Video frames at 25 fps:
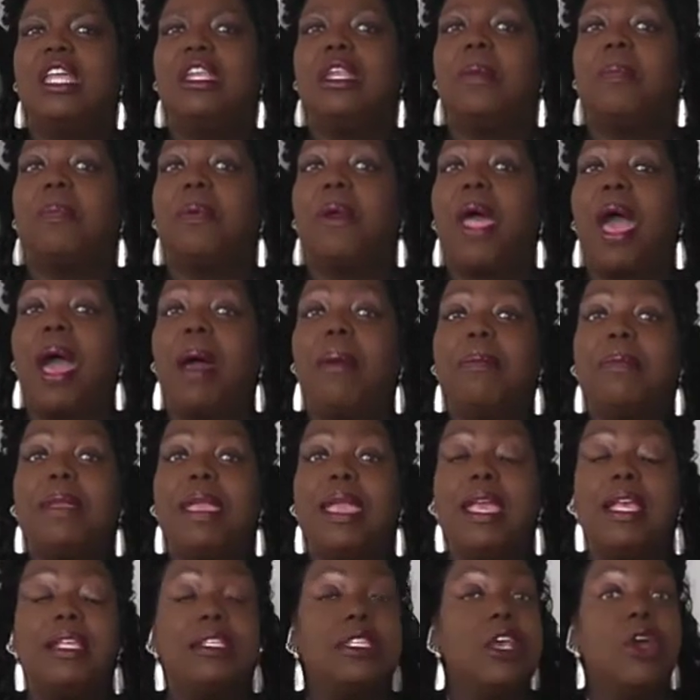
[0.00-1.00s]
The problem
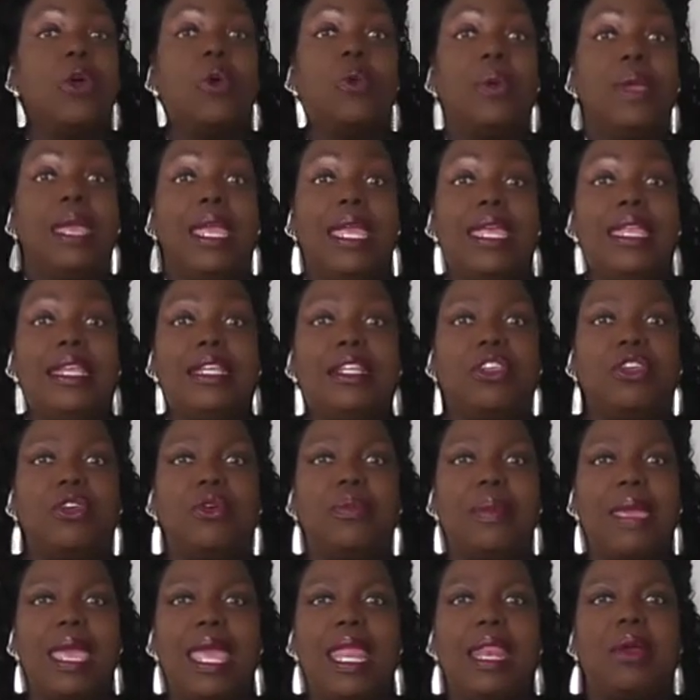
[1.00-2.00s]
is we eating
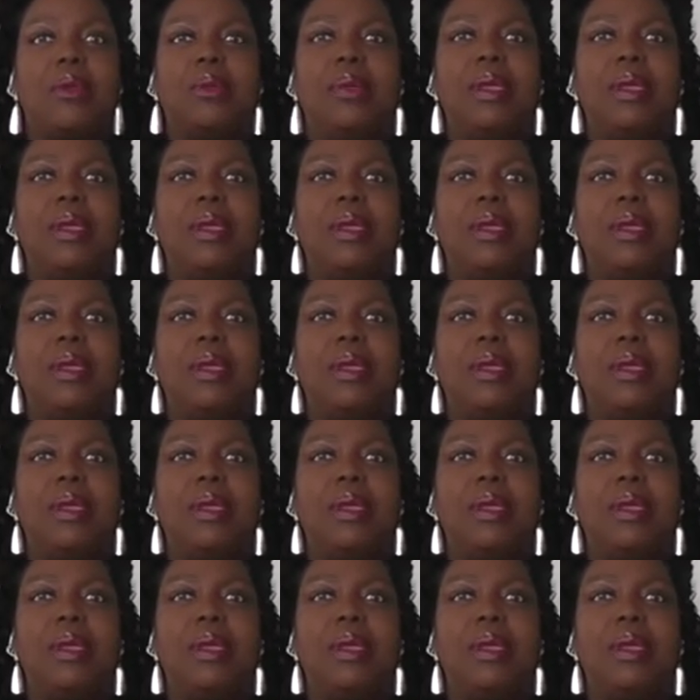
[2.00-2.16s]
too many.